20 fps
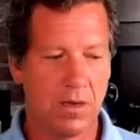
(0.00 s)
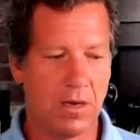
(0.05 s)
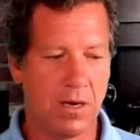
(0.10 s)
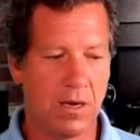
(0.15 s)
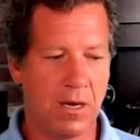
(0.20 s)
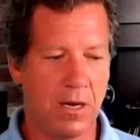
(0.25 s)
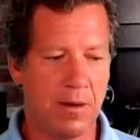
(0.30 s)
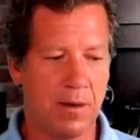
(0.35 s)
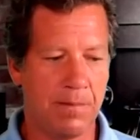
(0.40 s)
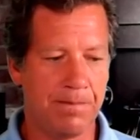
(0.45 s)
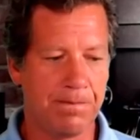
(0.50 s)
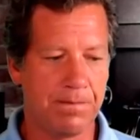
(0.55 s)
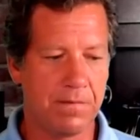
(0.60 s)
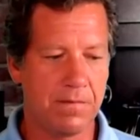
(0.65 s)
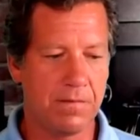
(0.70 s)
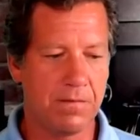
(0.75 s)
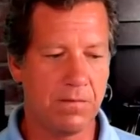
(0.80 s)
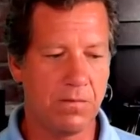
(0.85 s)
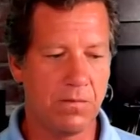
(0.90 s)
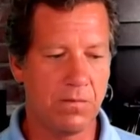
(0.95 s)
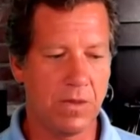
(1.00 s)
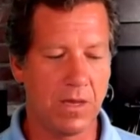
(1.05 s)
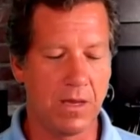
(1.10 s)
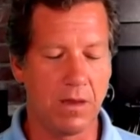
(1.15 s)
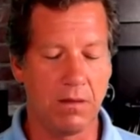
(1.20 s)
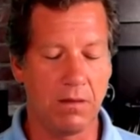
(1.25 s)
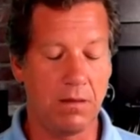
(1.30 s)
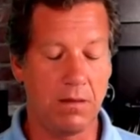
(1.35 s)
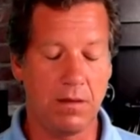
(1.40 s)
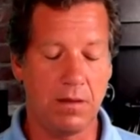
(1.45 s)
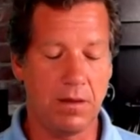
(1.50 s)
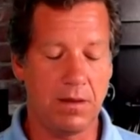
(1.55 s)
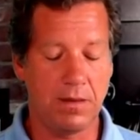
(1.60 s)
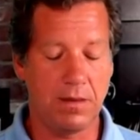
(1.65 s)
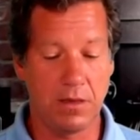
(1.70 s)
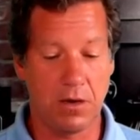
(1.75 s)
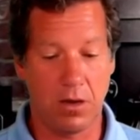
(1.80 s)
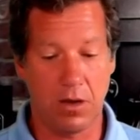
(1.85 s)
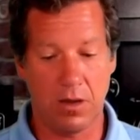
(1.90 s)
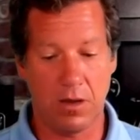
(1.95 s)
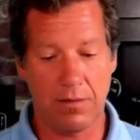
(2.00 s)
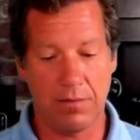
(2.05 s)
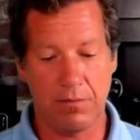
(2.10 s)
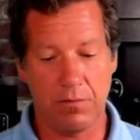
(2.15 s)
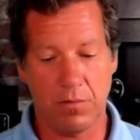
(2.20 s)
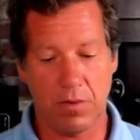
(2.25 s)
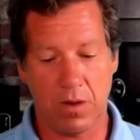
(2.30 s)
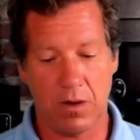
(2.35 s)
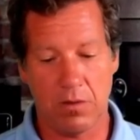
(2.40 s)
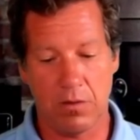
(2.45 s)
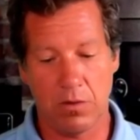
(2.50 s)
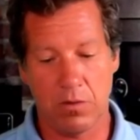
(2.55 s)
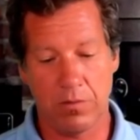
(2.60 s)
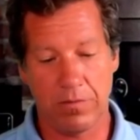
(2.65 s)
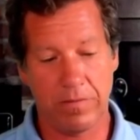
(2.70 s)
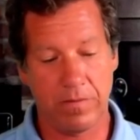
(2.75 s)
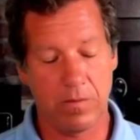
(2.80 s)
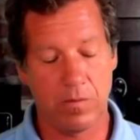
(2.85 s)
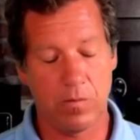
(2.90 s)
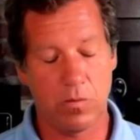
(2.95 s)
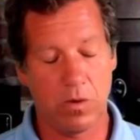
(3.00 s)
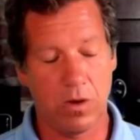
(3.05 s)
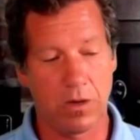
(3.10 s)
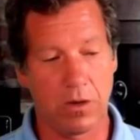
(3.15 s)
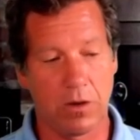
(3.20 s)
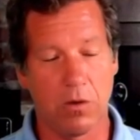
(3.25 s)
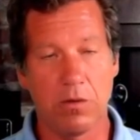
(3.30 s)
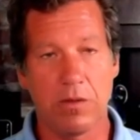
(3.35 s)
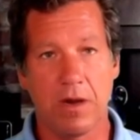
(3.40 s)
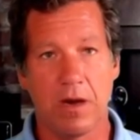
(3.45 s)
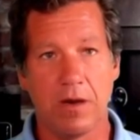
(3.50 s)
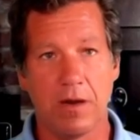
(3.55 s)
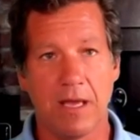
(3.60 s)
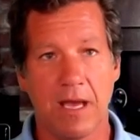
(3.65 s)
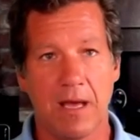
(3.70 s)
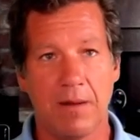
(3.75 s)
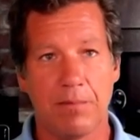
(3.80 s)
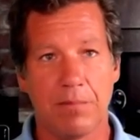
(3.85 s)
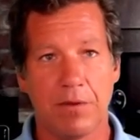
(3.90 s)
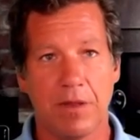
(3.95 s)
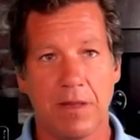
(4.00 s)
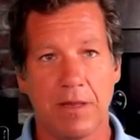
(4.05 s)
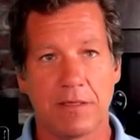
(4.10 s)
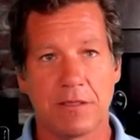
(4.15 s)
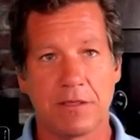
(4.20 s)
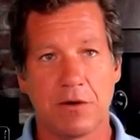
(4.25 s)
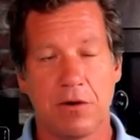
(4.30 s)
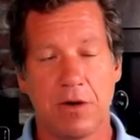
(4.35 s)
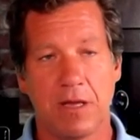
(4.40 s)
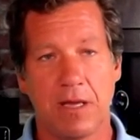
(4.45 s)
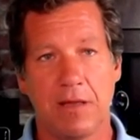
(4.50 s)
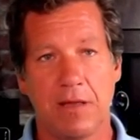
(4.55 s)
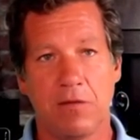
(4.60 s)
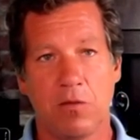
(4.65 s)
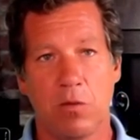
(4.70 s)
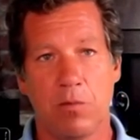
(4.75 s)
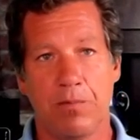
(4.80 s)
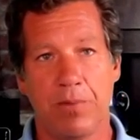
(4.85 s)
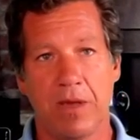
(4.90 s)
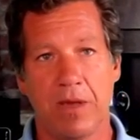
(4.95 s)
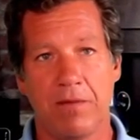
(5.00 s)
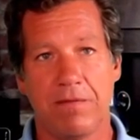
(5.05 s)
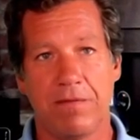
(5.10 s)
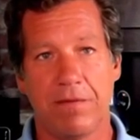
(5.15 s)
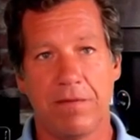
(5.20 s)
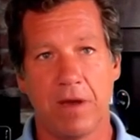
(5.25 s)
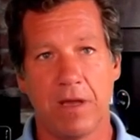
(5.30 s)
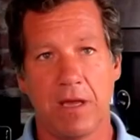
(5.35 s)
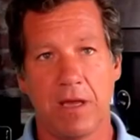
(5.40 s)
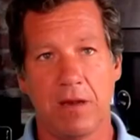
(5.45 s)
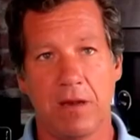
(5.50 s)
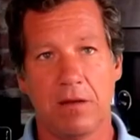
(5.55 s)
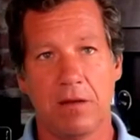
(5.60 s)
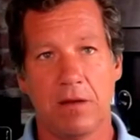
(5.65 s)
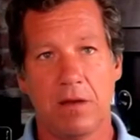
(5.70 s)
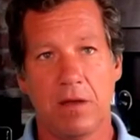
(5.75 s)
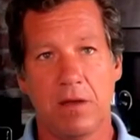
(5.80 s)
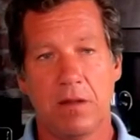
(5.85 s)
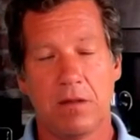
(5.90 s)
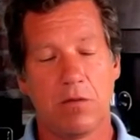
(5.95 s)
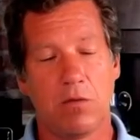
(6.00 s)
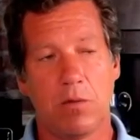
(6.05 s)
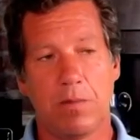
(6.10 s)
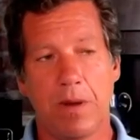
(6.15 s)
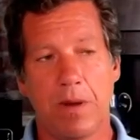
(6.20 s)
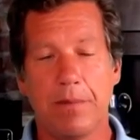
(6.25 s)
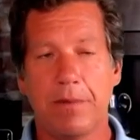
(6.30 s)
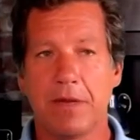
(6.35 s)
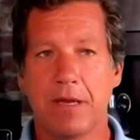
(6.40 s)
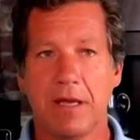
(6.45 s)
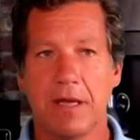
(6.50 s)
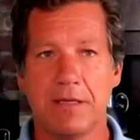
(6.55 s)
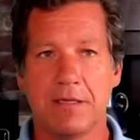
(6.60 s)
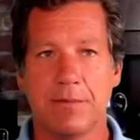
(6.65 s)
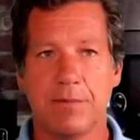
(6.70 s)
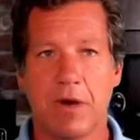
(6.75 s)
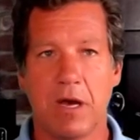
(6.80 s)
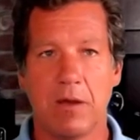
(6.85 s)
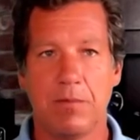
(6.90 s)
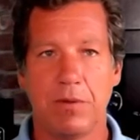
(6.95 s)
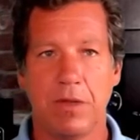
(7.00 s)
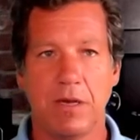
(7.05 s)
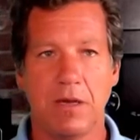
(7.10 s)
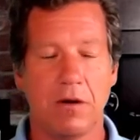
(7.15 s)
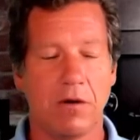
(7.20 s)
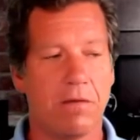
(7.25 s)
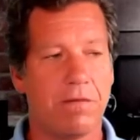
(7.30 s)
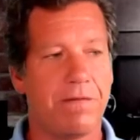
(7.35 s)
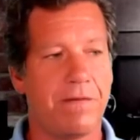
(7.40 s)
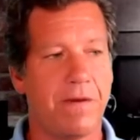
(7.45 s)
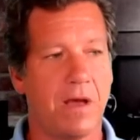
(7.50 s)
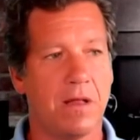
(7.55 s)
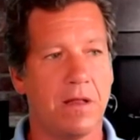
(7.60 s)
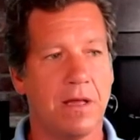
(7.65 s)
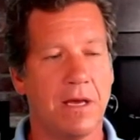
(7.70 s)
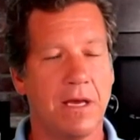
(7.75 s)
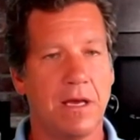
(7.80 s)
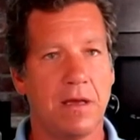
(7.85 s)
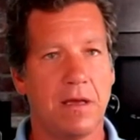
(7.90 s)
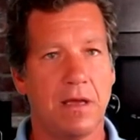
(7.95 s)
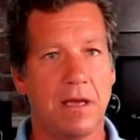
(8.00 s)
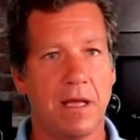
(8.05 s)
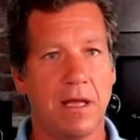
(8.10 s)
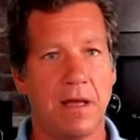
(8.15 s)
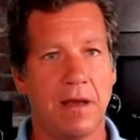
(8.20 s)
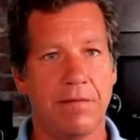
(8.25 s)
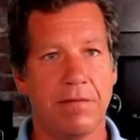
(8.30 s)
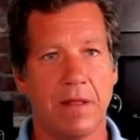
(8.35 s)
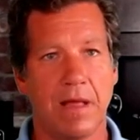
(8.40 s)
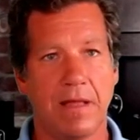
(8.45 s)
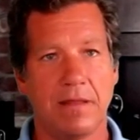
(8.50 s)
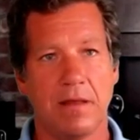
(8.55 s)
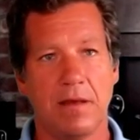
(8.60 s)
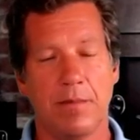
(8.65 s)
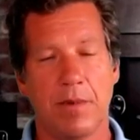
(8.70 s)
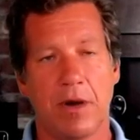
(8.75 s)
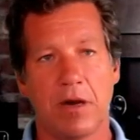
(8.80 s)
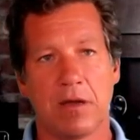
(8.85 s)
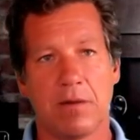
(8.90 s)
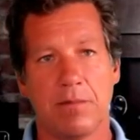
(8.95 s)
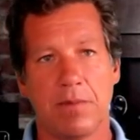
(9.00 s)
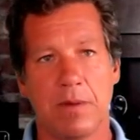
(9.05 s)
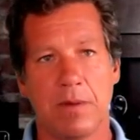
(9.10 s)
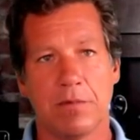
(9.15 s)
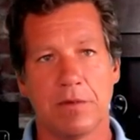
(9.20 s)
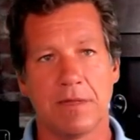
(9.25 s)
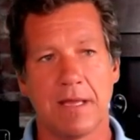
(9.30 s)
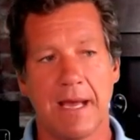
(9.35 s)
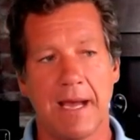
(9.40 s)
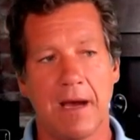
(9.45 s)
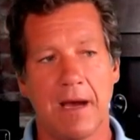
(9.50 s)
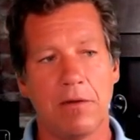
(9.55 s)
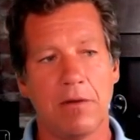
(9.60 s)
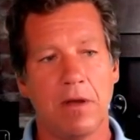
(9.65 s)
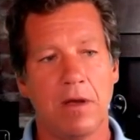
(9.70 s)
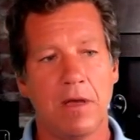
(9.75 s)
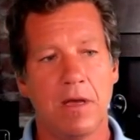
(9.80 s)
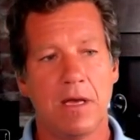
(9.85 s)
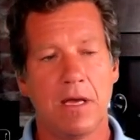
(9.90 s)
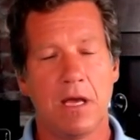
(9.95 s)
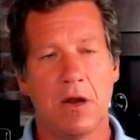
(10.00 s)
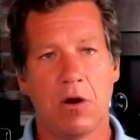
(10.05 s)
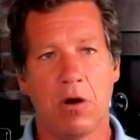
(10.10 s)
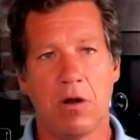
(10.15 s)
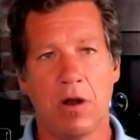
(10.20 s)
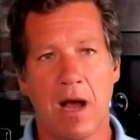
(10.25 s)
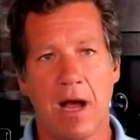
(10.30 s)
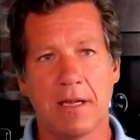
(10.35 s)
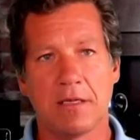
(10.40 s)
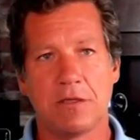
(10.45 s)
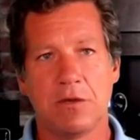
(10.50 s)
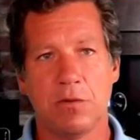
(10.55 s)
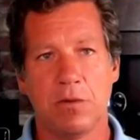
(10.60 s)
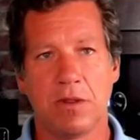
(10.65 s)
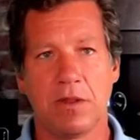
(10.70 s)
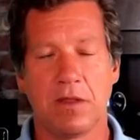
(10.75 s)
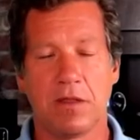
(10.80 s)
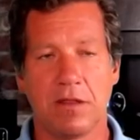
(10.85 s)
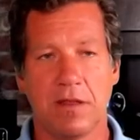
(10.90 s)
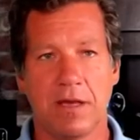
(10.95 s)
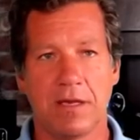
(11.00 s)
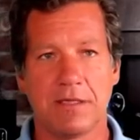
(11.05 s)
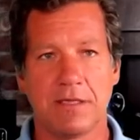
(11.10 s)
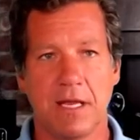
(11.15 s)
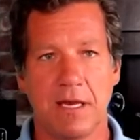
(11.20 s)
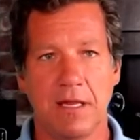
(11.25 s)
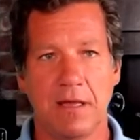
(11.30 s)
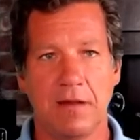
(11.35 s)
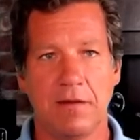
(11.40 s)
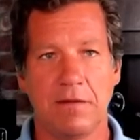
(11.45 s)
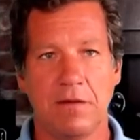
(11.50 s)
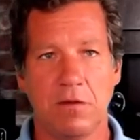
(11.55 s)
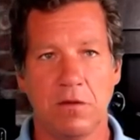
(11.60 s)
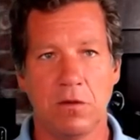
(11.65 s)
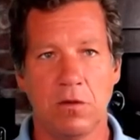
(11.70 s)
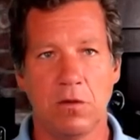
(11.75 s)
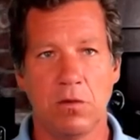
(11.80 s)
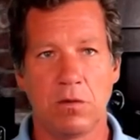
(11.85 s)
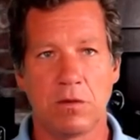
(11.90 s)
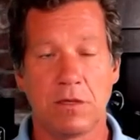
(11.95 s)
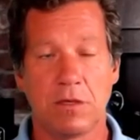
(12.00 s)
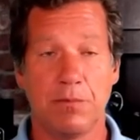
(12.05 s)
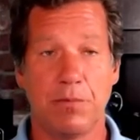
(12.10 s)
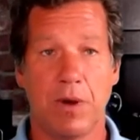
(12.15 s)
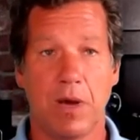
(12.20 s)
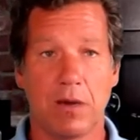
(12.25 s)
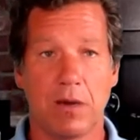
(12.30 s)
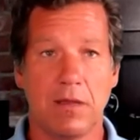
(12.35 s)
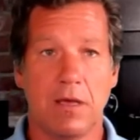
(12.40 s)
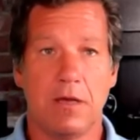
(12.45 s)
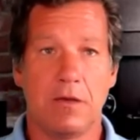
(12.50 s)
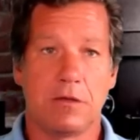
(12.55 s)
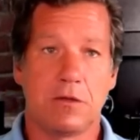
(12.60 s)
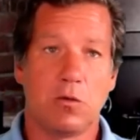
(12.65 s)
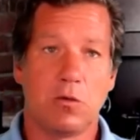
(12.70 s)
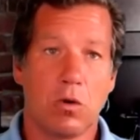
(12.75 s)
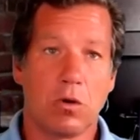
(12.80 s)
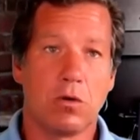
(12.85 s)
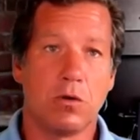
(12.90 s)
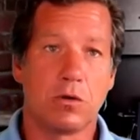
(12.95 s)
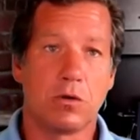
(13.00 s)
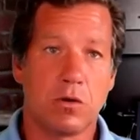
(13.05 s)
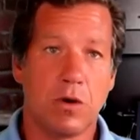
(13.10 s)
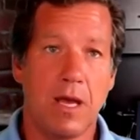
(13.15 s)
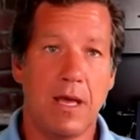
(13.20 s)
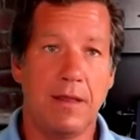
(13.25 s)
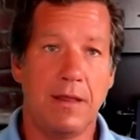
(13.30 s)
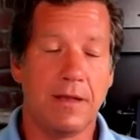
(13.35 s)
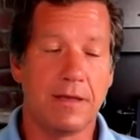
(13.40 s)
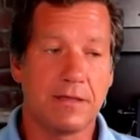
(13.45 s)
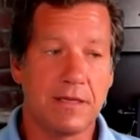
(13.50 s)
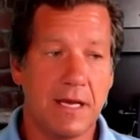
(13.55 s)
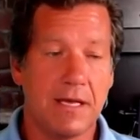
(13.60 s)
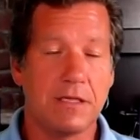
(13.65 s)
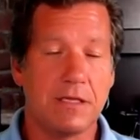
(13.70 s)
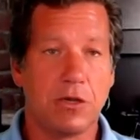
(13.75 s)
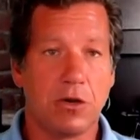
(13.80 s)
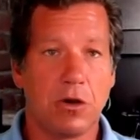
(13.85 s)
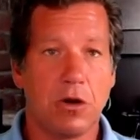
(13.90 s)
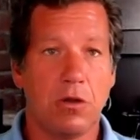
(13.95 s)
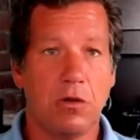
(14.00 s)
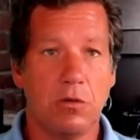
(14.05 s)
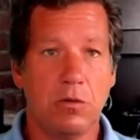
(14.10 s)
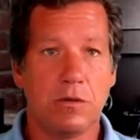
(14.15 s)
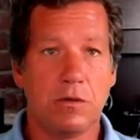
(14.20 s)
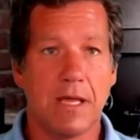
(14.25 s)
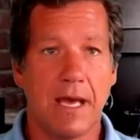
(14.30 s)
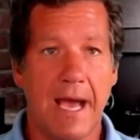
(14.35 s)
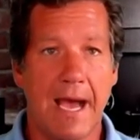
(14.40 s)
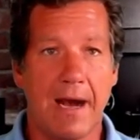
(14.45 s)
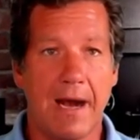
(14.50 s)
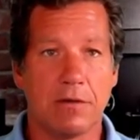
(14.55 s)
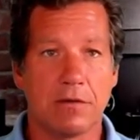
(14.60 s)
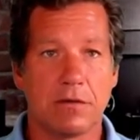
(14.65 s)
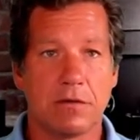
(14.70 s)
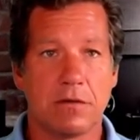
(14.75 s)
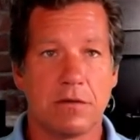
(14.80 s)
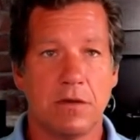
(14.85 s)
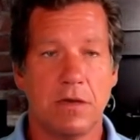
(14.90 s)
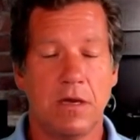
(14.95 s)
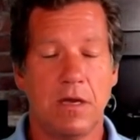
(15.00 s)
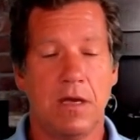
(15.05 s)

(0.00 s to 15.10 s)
Um, I don't know if we want to go there yet, but it's turning into a big fight. The Republicans, in my opinion, are failing and have let the American people down and are not doing the things they need to do to buck the historical trend that says you're going to lose the House.